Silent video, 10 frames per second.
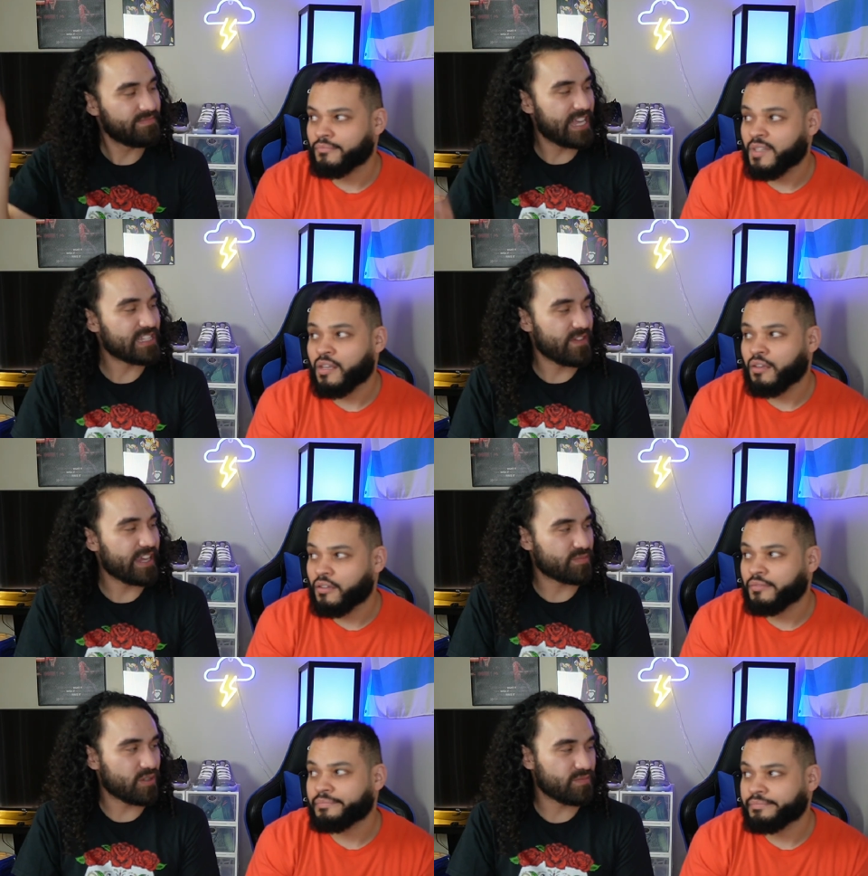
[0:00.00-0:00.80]
Speaker 1: that's
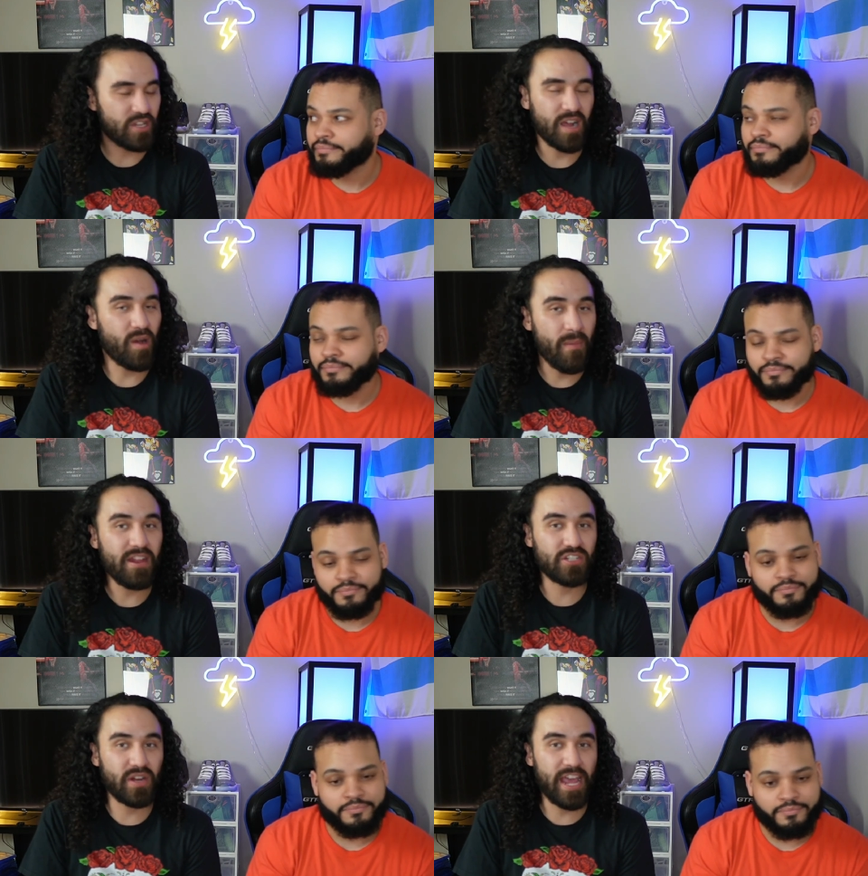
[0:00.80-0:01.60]
facts, bro. Talking about men
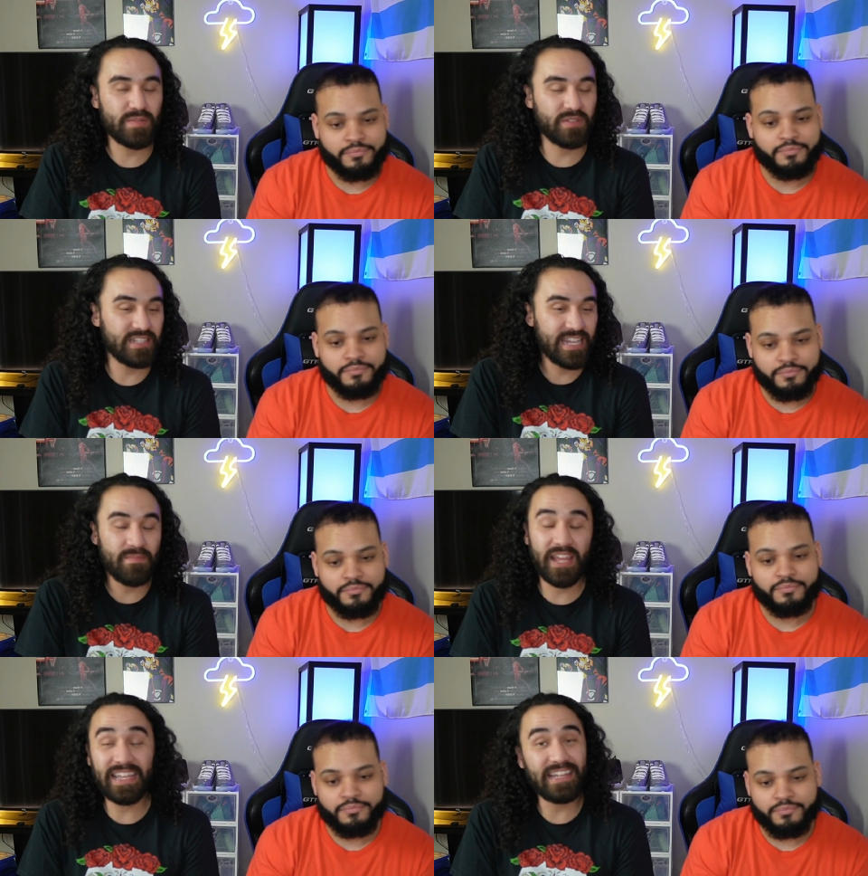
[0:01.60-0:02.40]
at trash, but then
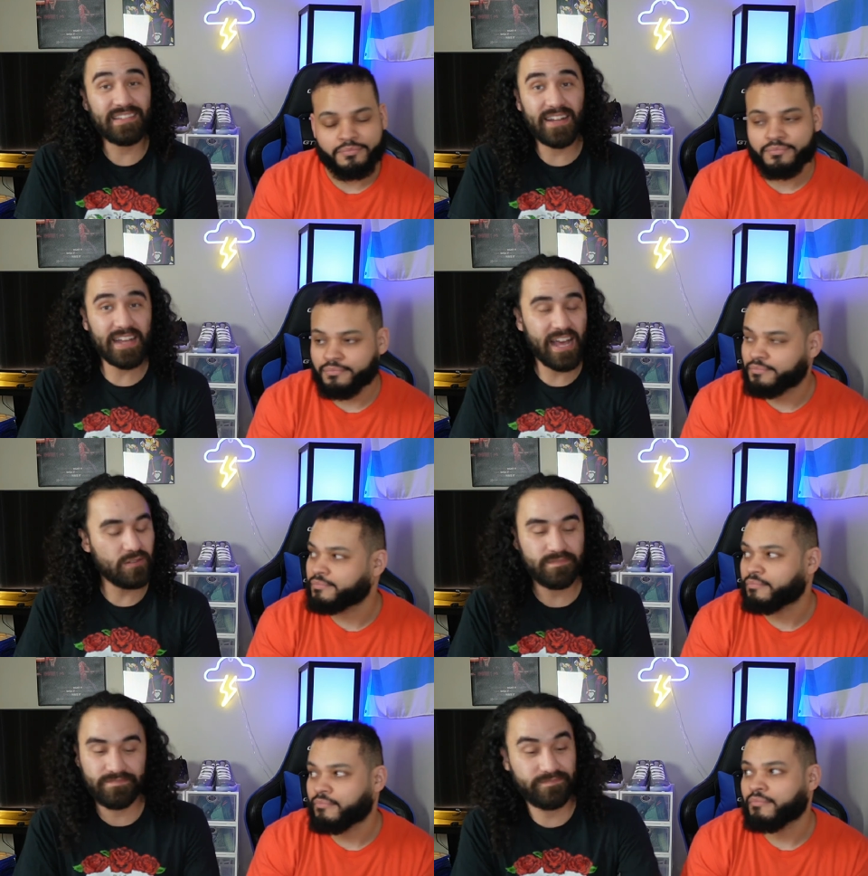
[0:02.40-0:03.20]
same day getting dug
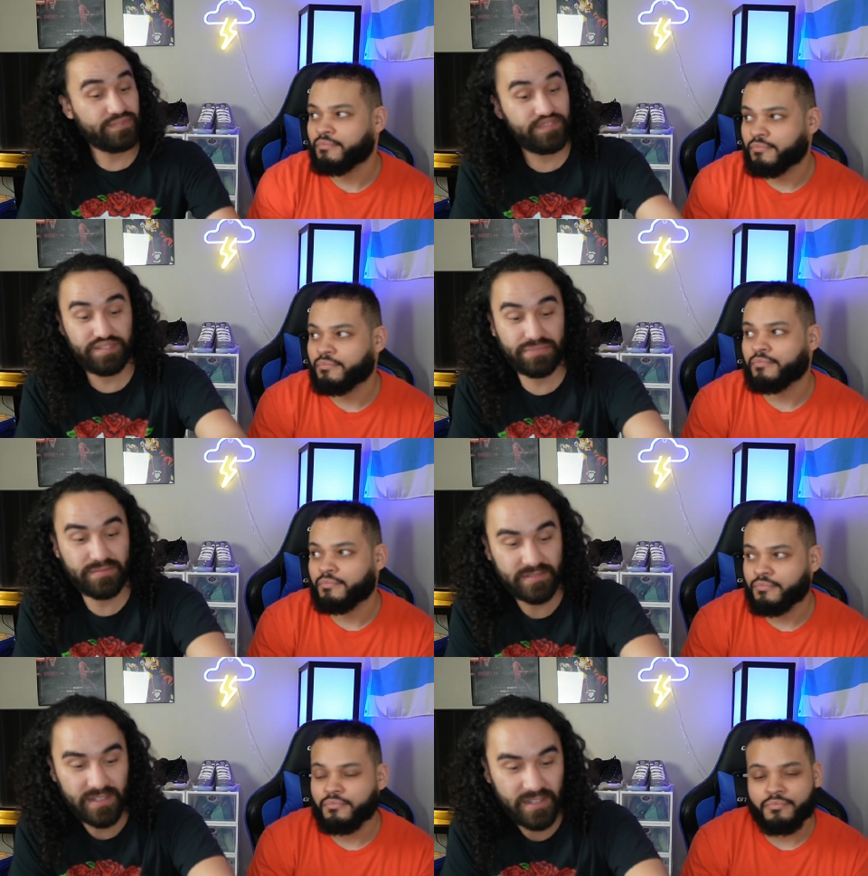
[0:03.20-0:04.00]
out.
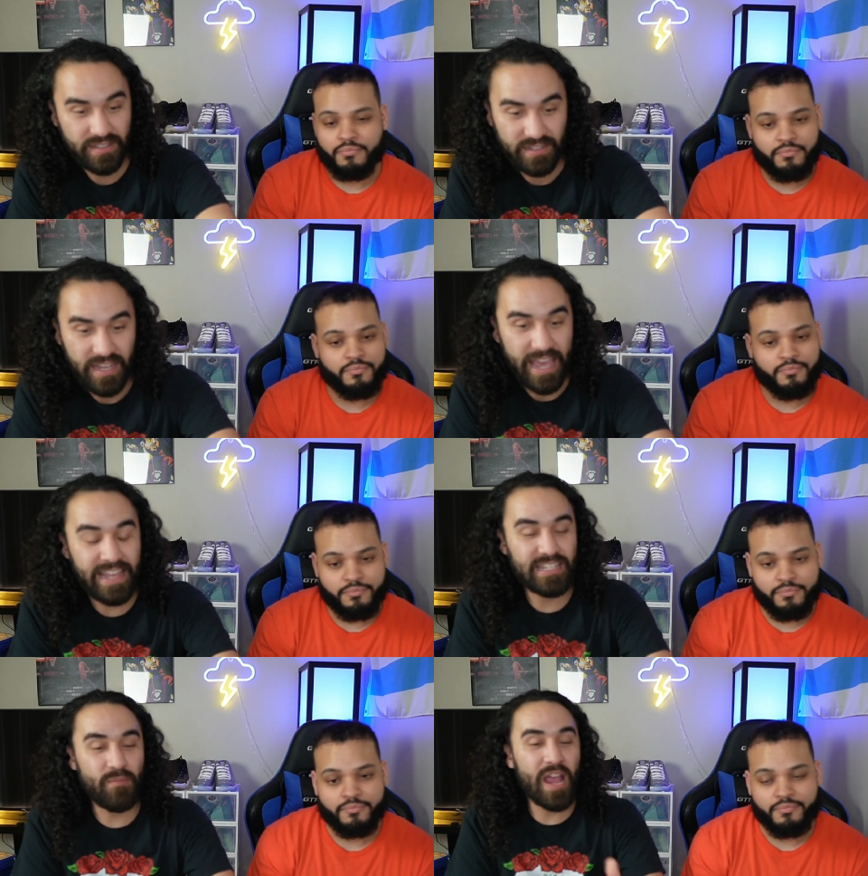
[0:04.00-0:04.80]

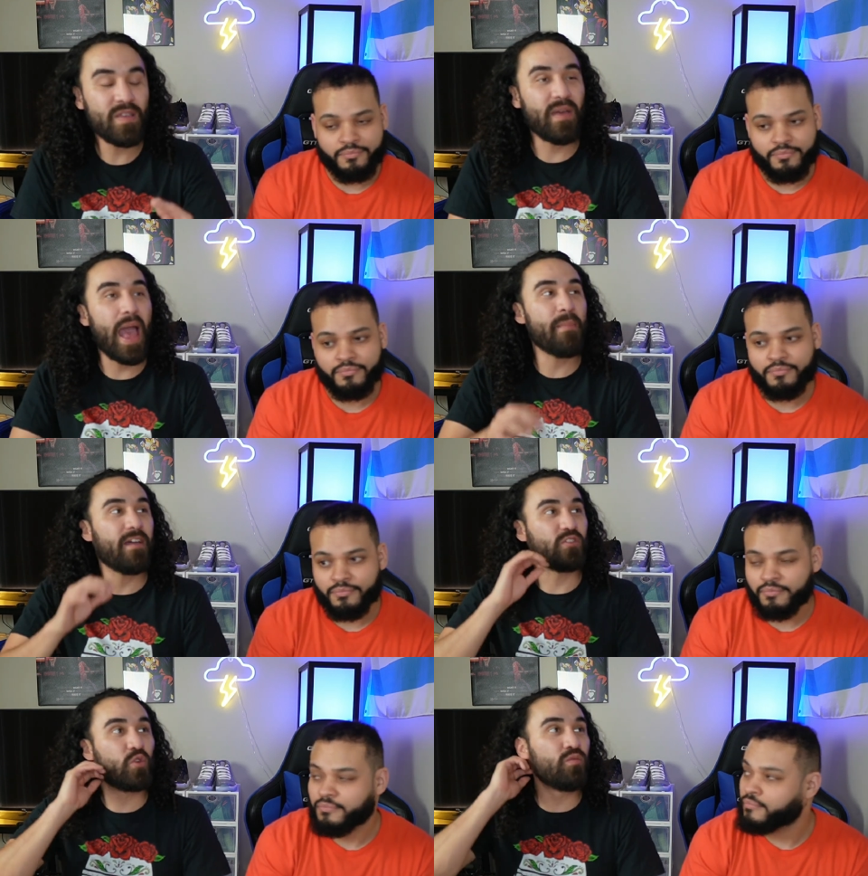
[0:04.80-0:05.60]
It's, it reminds me of
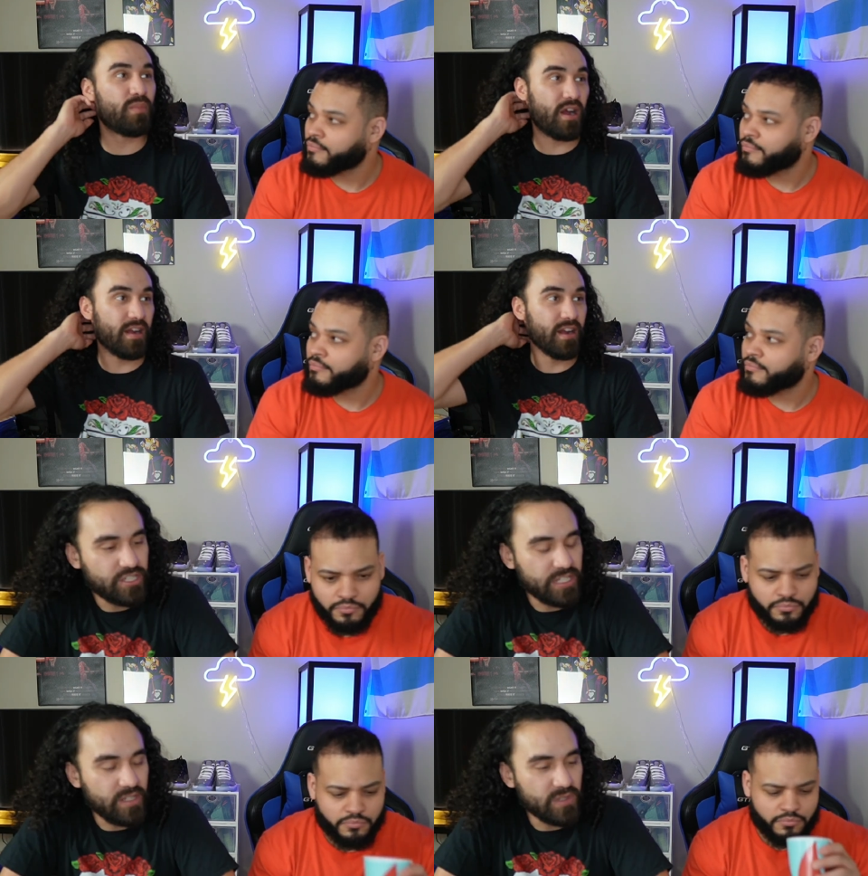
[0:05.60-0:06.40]
MF Doombar.
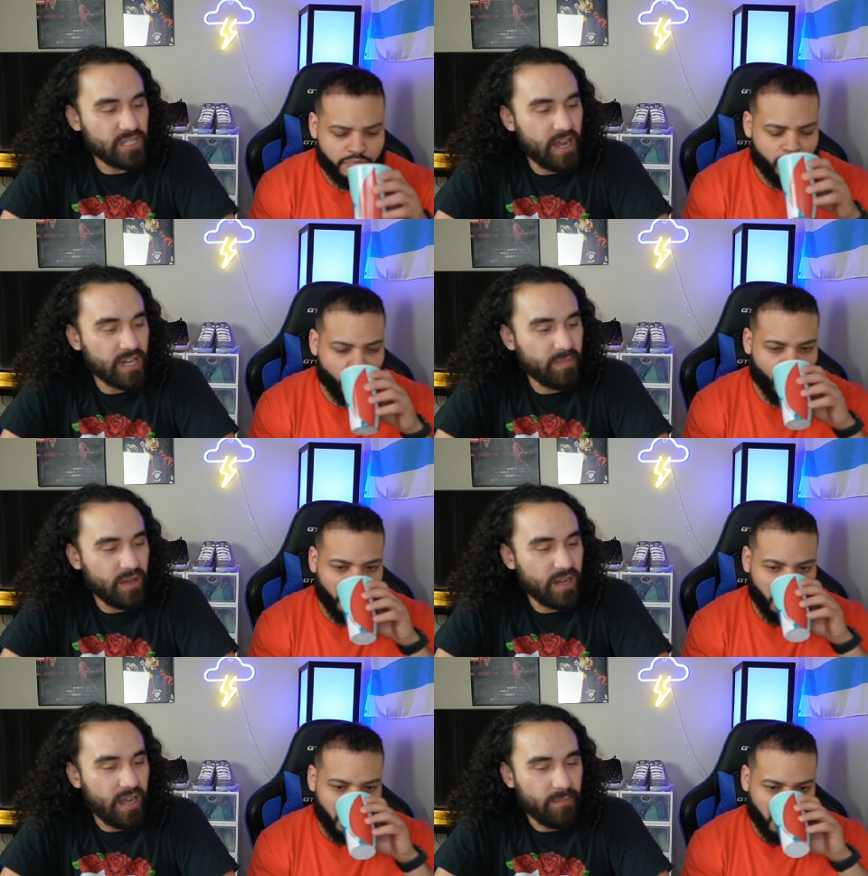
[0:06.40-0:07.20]
She, he was talking
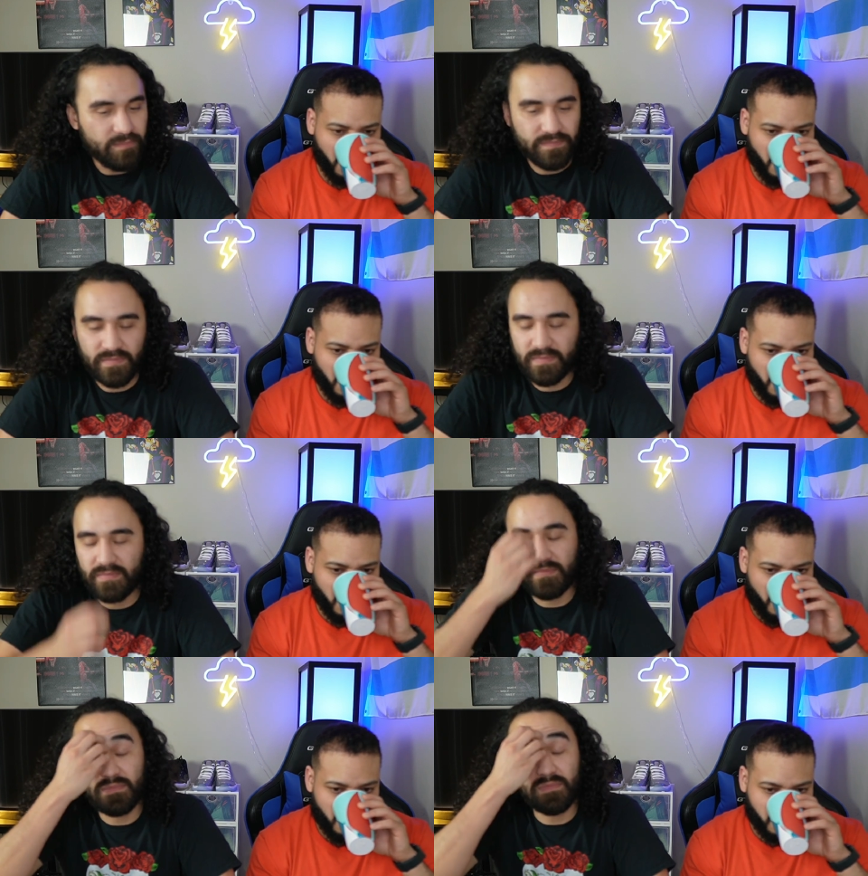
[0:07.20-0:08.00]
about, um,
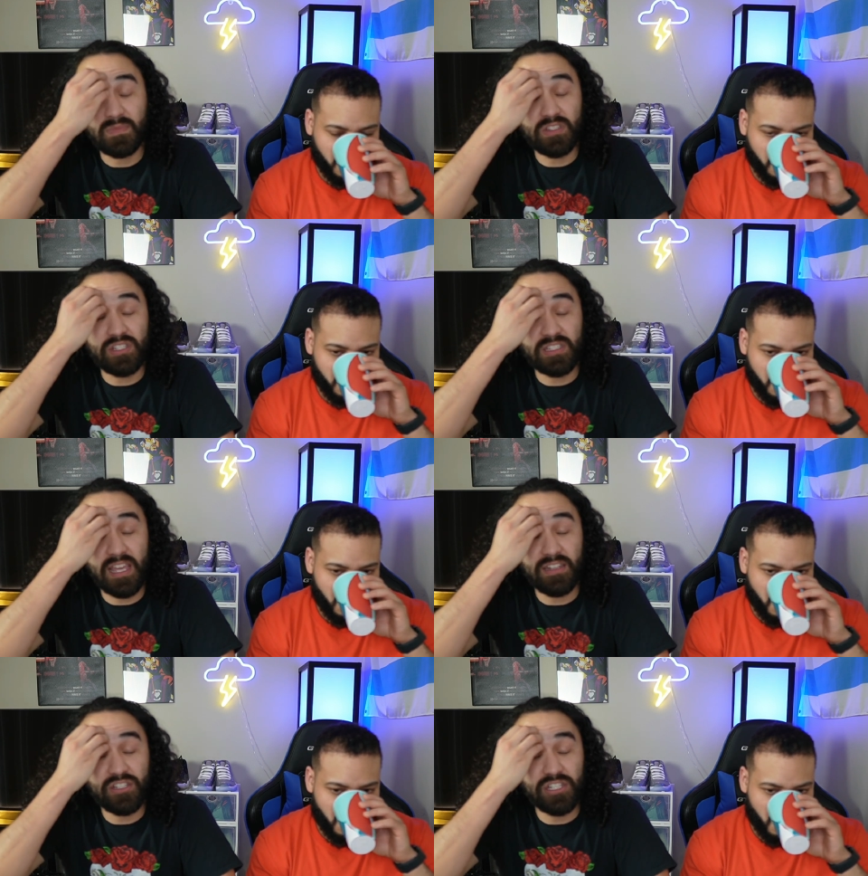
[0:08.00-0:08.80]
she
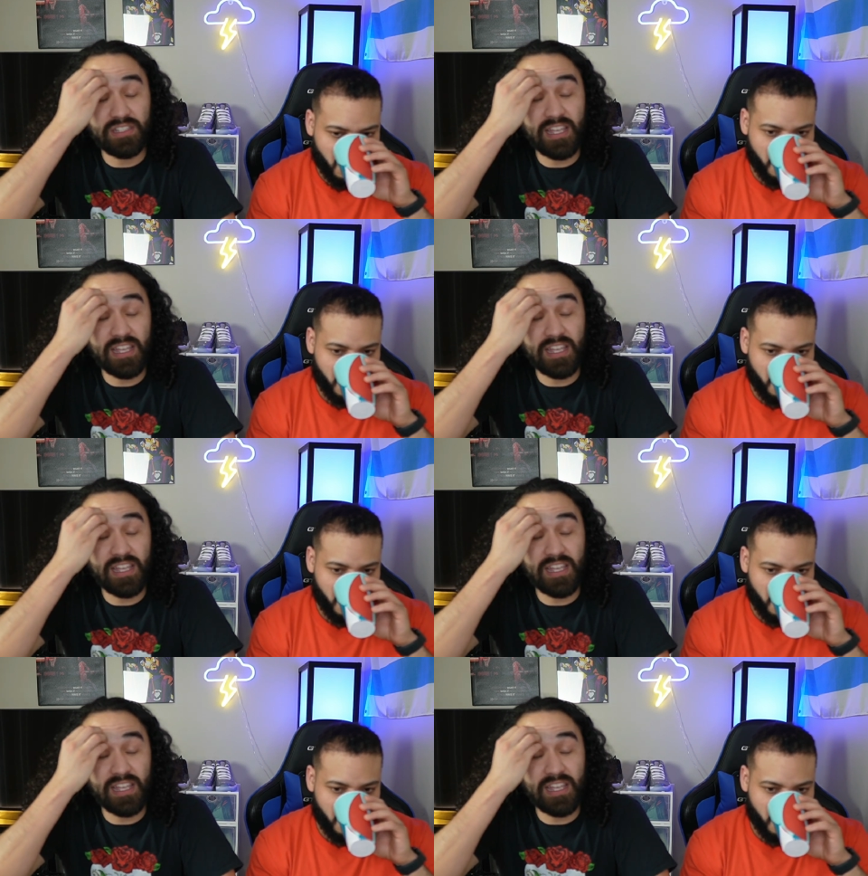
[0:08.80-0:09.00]
said, she